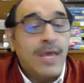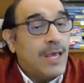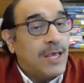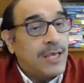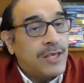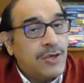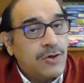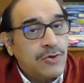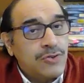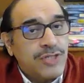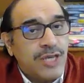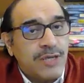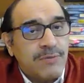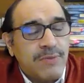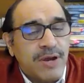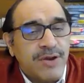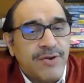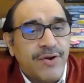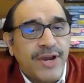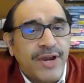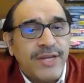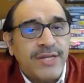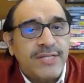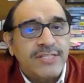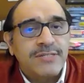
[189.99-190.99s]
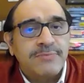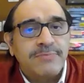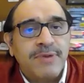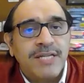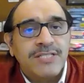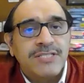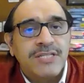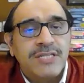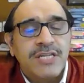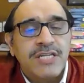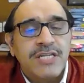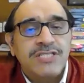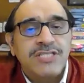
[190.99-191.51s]
Using my writer's
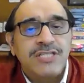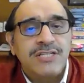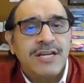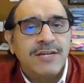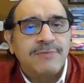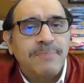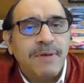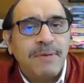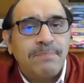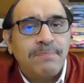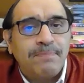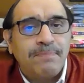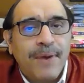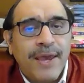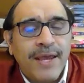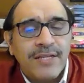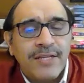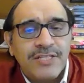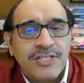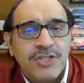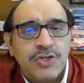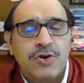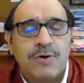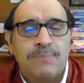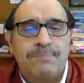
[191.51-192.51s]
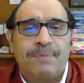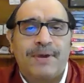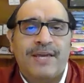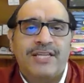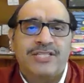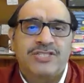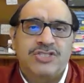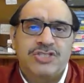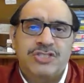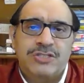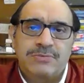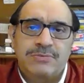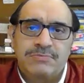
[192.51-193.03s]
imagination, let me paint you a
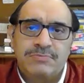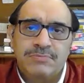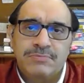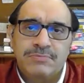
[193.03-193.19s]
picture.